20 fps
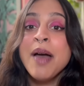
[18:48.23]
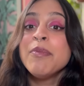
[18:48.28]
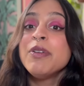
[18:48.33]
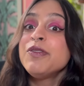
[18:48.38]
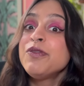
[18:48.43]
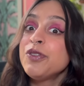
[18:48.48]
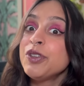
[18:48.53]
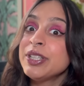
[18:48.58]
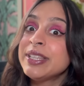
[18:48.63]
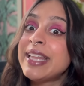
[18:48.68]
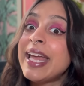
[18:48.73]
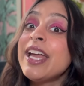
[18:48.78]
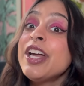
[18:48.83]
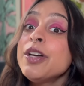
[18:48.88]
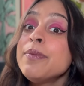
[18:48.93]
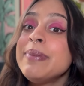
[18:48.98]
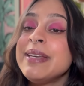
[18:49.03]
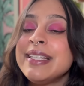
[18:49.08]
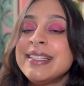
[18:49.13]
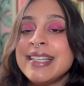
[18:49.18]
before they
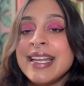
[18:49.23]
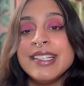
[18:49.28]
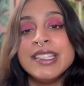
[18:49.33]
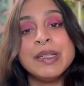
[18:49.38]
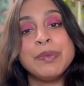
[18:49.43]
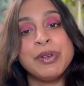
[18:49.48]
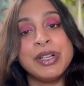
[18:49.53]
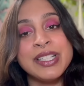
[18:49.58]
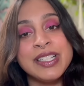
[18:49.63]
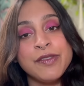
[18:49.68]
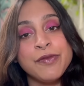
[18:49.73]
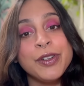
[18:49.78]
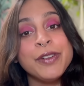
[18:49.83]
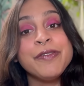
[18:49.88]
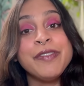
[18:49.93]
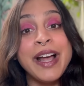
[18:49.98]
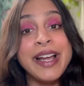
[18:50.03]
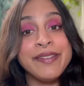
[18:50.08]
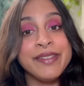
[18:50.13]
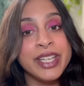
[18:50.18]
could be sent to prison for
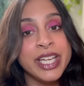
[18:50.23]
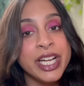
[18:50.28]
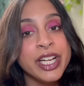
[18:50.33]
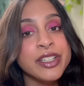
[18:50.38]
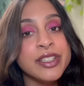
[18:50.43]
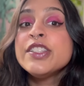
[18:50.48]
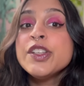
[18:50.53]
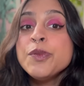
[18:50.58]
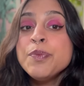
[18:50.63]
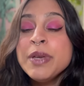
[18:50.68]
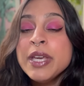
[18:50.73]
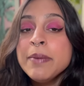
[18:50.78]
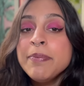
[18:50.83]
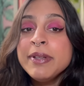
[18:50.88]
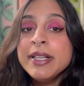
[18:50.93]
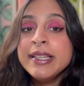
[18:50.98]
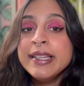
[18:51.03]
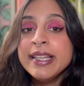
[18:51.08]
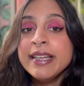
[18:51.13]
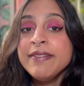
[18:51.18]
5 years. So
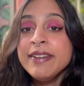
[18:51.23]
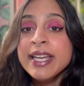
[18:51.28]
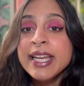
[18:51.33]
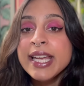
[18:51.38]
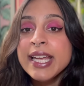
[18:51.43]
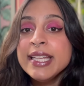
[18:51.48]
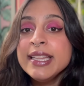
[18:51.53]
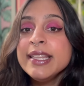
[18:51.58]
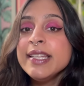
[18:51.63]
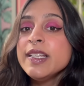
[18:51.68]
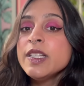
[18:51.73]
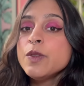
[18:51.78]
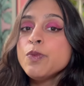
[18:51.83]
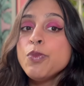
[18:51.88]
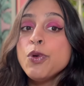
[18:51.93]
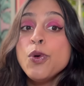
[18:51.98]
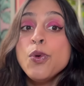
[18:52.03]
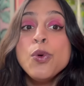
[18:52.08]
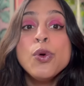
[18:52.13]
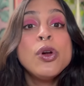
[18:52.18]
people living in these
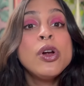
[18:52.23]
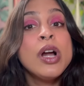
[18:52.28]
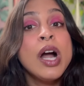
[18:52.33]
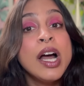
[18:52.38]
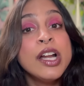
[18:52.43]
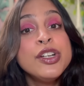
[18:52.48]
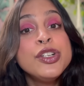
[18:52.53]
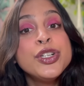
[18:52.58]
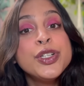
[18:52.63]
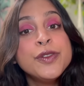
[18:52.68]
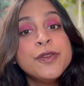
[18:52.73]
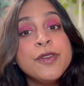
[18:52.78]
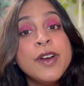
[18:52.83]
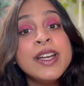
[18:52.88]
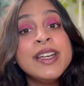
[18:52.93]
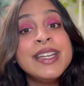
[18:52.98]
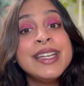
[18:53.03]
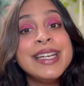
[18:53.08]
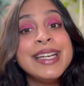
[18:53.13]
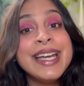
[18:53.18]
poor,
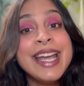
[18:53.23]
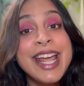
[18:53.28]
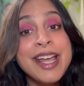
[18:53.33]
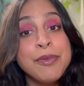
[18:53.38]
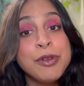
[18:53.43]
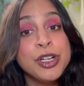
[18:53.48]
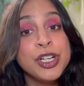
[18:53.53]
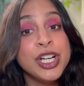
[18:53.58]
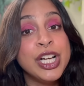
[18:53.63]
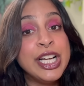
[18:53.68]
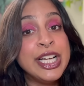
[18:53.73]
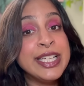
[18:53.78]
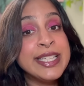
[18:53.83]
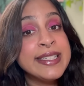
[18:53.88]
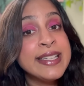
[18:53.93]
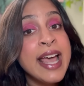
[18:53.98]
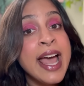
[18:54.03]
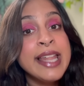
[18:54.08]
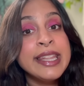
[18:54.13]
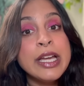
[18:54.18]
underfunded
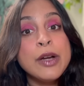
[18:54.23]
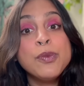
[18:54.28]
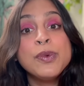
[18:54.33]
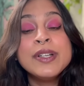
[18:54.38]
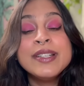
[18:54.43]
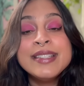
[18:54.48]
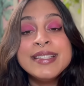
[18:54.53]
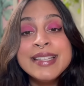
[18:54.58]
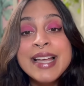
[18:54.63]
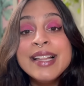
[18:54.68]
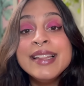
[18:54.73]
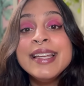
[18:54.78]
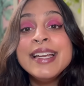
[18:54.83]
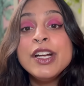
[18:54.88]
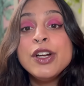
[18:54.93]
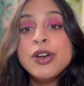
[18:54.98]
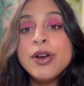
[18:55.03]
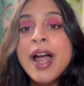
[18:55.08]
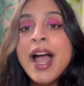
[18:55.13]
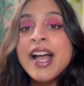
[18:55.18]
neighborhoods that were
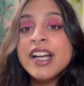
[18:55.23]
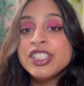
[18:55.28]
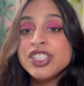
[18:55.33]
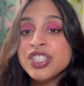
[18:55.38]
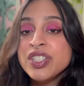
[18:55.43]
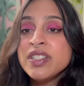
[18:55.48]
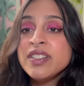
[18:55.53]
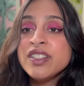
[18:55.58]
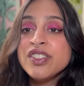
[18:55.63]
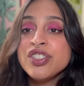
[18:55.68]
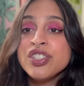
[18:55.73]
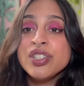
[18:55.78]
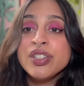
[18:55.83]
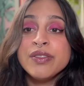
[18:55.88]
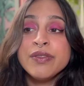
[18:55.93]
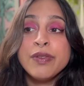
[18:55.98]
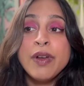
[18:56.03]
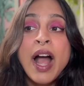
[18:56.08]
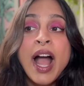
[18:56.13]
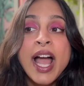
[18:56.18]
selling crack just to
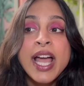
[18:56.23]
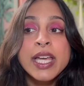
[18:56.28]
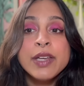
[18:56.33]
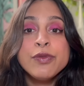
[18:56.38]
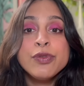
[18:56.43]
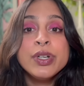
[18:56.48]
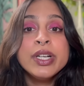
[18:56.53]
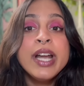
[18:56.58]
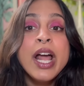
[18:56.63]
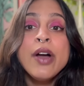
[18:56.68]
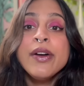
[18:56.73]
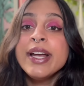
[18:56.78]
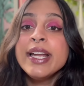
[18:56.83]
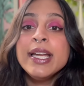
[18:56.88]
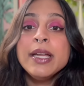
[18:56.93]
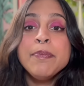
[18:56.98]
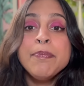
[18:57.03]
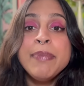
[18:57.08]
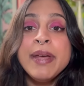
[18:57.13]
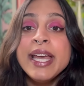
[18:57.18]
survive were now
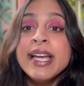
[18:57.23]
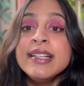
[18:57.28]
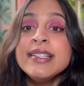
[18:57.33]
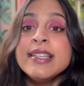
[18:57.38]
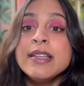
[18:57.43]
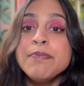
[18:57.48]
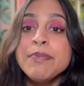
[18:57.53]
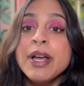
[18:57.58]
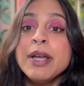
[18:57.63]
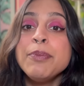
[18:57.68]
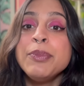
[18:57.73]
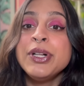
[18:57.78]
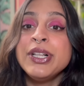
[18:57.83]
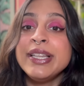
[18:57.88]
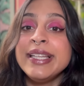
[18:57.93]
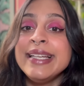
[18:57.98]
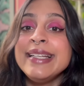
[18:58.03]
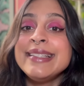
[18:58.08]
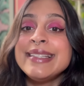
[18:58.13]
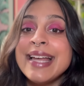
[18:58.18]
getting picked up by
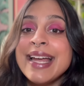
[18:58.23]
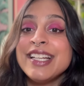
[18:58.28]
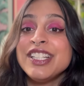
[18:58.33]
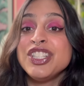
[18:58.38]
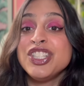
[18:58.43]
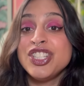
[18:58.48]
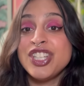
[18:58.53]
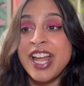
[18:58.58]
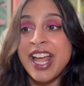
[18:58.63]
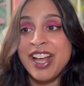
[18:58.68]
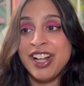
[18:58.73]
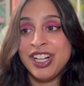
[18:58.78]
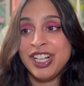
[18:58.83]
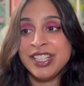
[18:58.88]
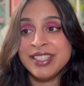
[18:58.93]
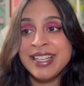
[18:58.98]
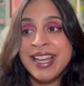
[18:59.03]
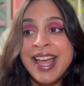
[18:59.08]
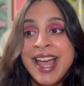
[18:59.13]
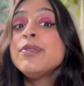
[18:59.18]
police and
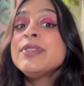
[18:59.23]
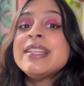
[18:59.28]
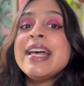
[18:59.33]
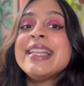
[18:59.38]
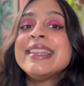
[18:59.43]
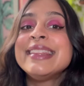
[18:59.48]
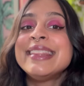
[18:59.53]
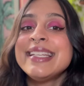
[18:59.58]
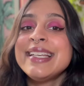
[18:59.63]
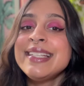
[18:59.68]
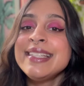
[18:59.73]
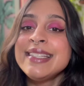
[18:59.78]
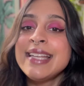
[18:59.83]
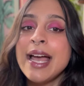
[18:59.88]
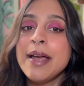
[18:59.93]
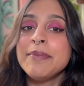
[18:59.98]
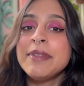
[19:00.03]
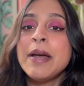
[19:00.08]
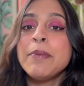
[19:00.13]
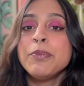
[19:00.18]
jailed. It was at this
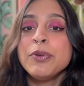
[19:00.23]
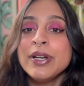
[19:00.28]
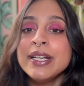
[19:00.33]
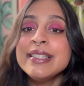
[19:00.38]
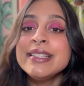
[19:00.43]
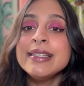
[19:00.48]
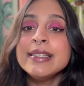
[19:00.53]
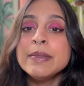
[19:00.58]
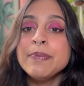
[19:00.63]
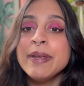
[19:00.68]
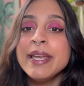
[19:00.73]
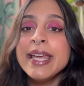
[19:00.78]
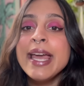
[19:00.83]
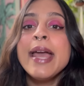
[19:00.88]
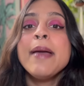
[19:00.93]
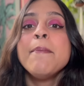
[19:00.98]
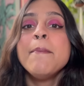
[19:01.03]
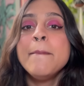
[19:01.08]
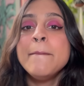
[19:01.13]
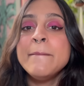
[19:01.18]
time that prisons
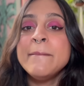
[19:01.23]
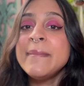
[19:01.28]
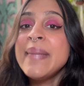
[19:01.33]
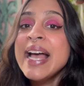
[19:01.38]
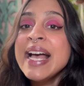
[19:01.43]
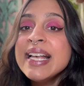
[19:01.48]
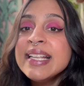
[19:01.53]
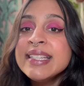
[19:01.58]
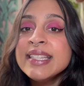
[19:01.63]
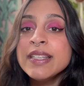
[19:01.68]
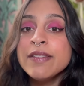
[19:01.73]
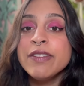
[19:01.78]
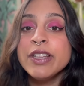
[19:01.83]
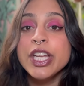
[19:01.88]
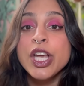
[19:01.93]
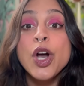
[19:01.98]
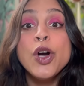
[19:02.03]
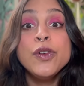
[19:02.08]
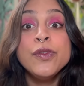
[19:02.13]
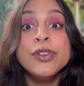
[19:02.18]
became
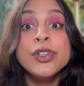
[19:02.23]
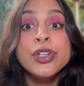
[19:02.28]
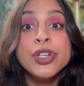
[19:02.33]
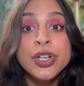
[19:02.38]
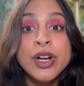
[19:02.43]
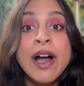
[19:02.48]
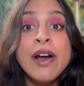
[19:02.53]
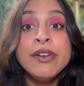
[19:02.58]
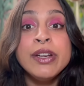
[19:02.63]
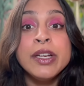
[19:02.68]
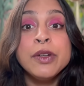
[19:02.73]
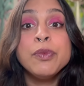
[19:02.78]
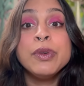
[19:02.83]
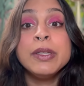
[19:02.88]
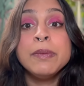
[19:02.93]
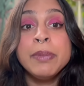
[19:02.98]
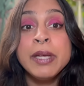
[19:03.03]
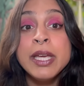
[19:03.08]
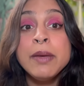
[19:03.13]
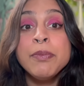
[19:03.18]
massively overcrowded
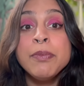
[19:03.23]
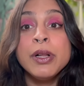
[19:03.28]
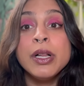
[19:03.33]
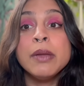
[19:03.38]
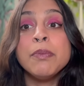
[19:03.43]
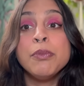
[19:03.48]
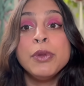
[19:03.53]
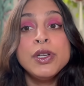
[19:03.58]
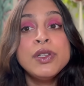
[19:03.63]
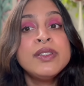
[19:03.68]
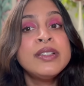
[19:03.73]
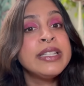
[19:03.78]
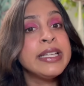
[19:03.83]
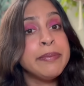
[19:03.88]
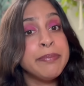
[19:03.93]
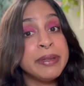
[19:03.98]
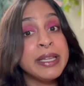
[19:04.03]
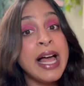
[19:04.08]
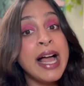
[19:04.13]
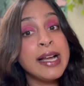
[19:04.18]
with people, mostly
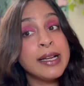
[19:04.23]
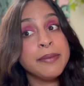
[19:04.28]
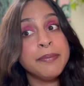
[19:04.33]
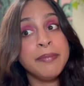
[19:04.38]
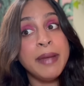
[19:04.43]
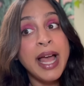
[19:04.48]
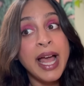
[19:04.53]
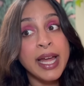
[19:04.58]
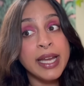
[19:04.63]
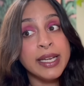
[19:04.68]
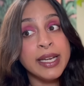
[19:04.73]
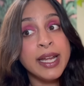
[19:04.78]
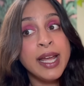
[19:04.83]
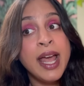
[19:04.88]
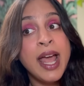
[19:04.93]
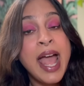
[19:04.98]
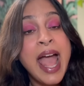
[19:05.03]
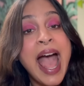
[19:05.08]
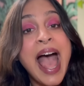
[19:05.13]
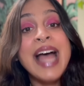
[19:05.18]
black men.
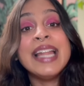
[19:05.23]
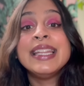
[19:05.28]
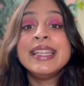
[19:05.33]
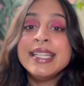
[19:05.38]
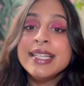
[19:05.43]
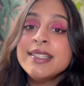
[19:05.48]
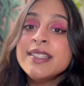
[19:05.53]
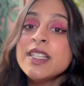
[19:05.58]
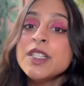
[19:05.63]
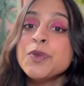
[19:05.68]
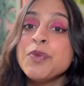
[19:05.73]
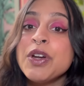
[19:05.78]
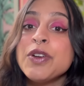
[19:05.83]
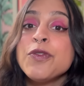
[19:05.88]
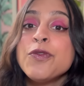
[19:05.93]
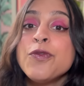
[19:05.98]
And this is when